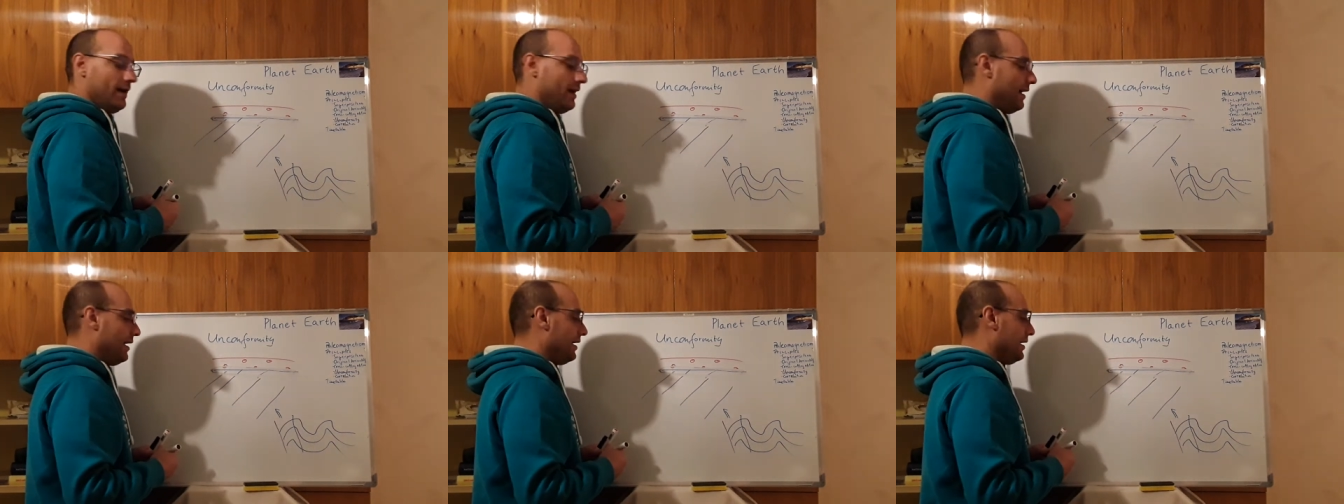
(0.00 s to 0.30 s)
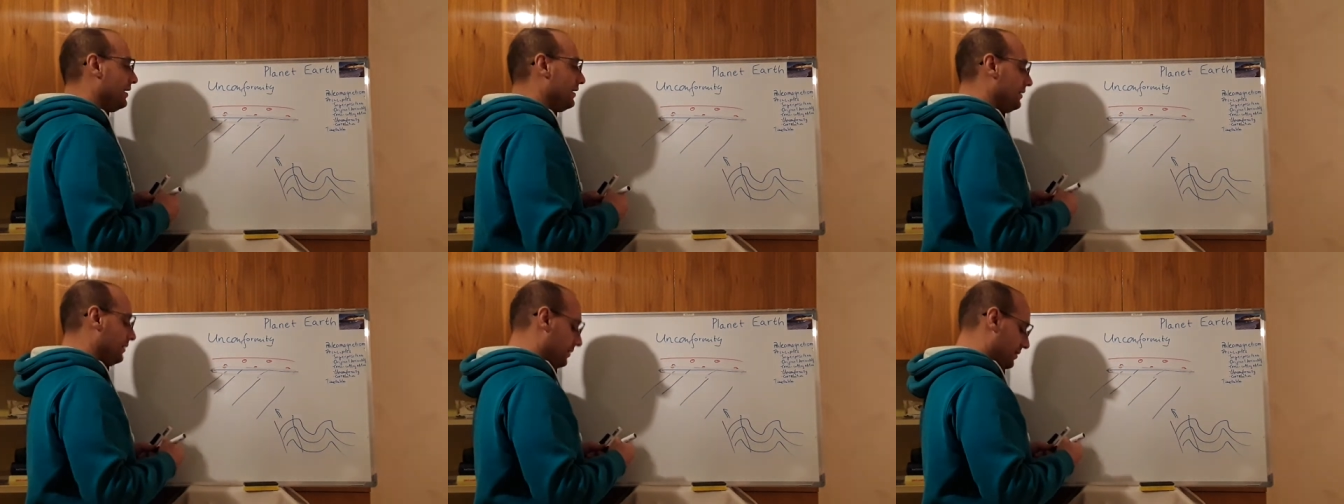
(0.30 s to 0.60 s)

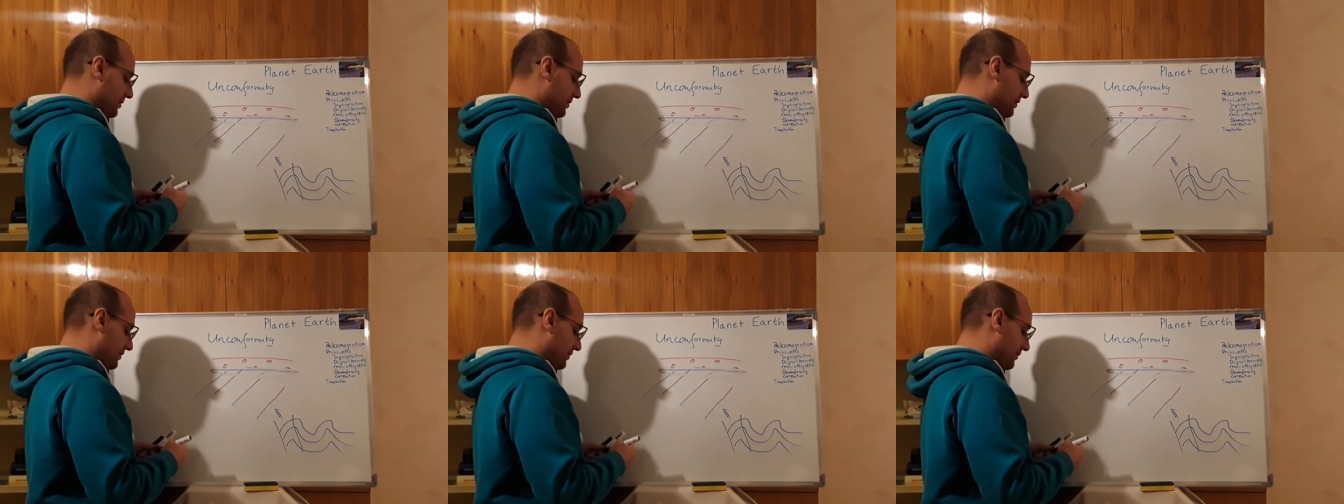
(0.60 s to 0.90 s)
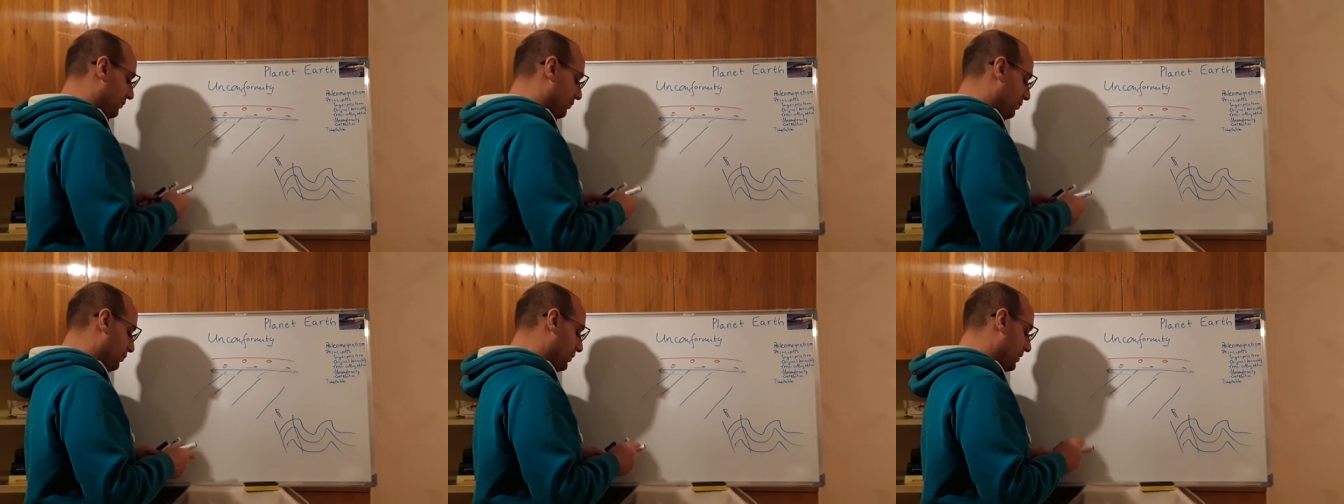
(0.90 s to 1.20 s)
And
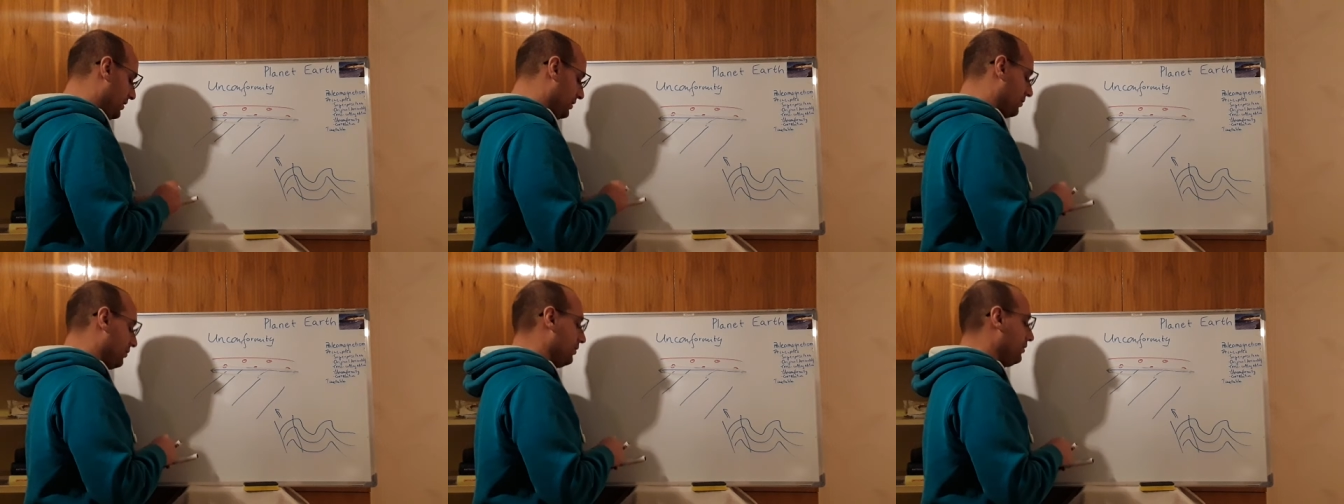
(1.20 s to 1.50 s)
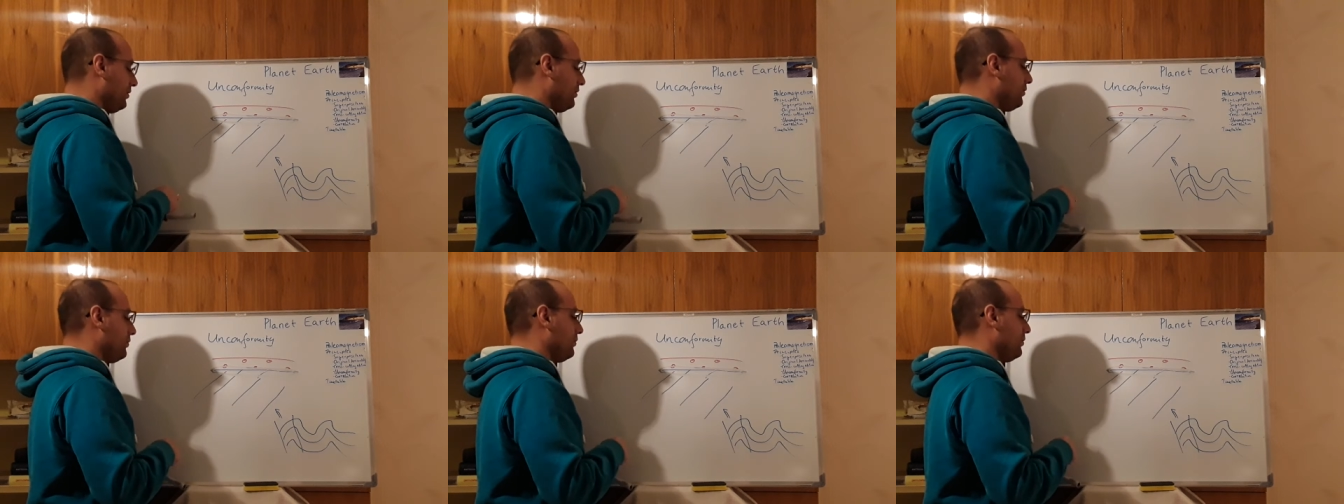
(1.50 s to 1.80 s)
so we're
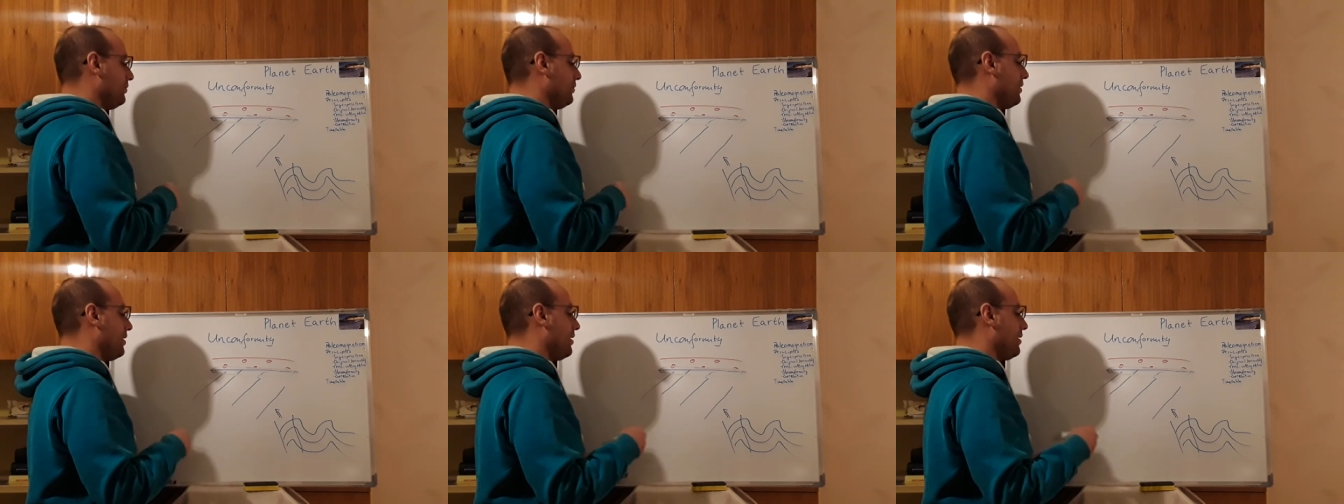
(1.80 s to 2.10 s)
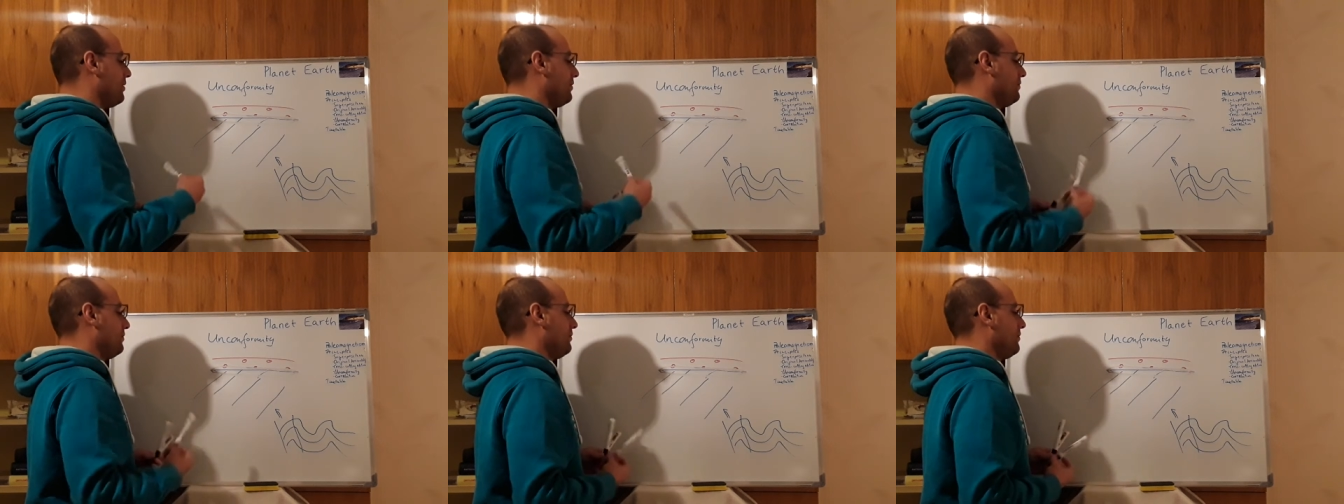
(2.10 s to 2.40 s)
going to
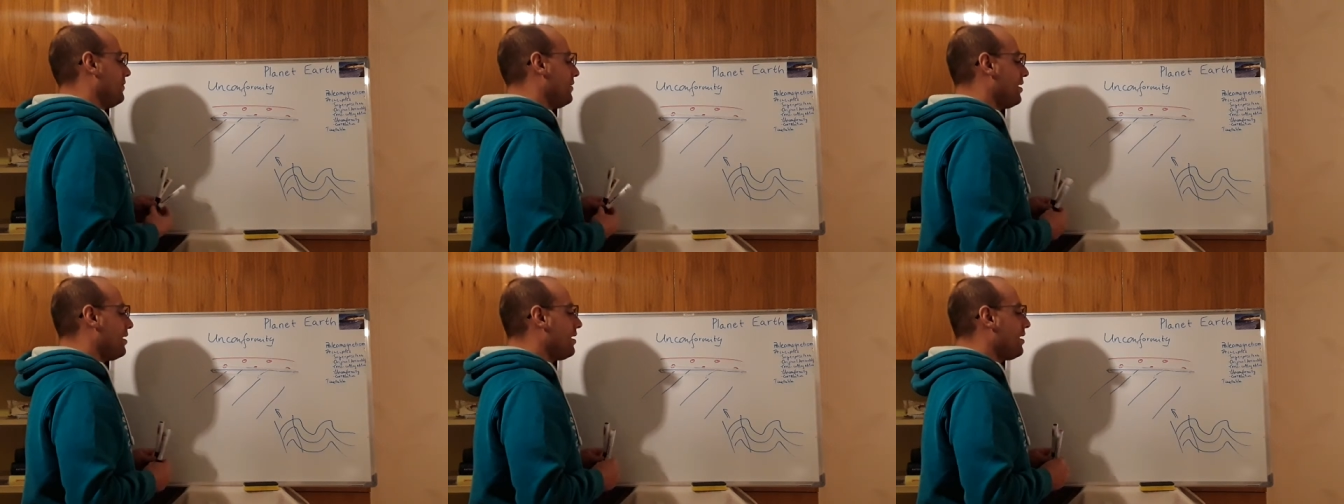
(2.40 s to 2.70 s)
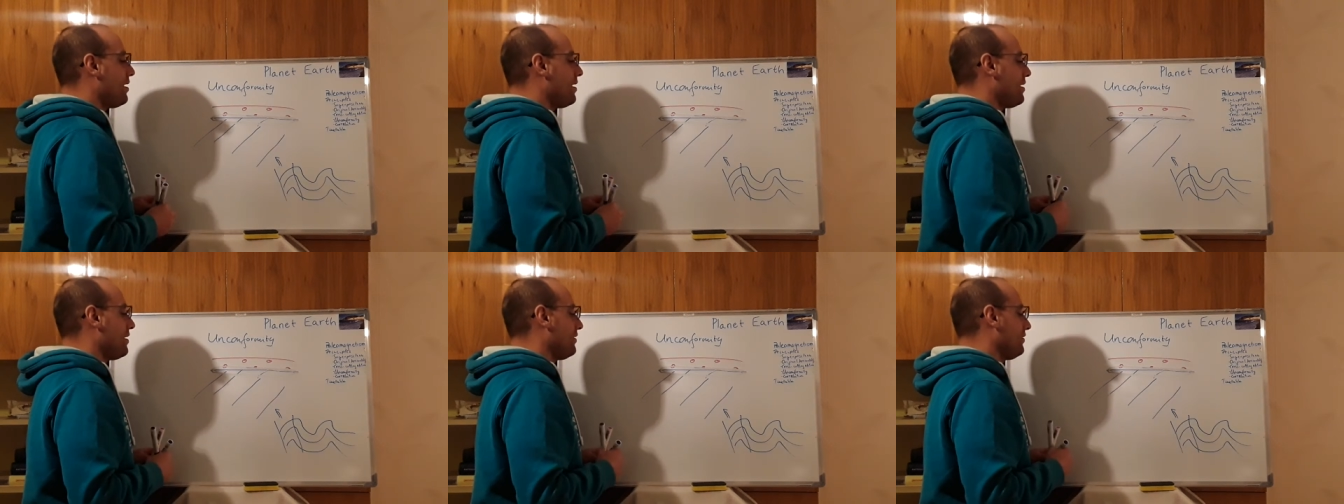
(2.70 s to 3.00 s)

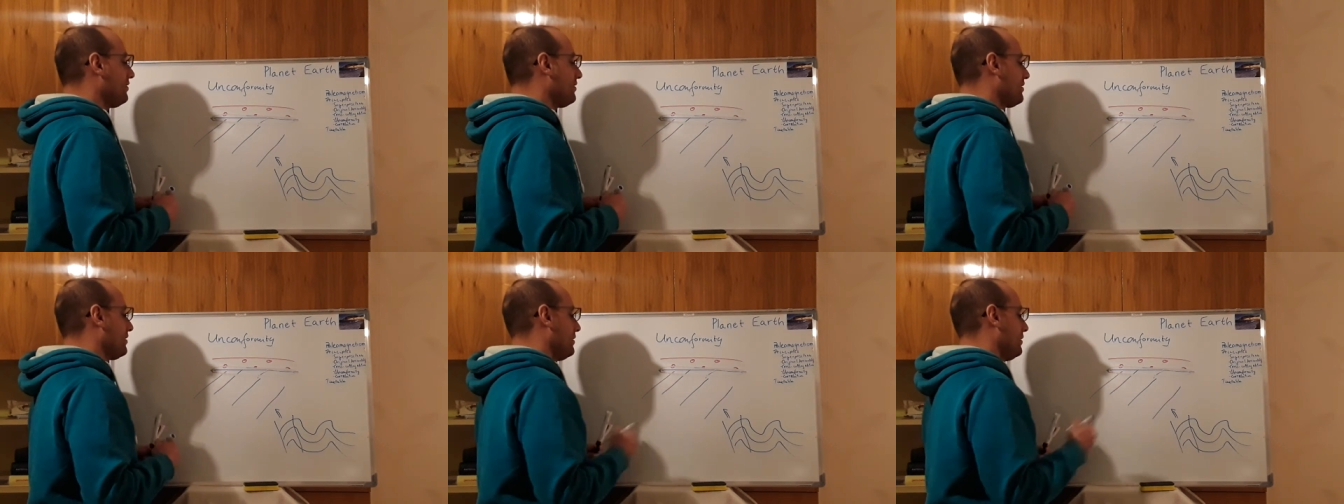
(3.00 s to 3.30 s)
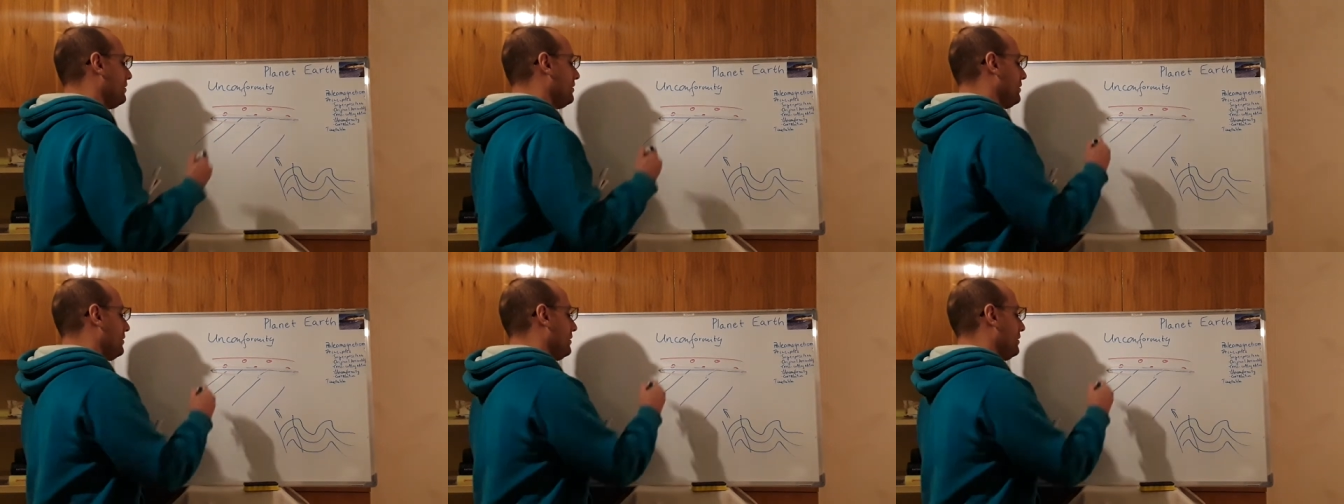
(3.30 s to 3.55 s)
ask,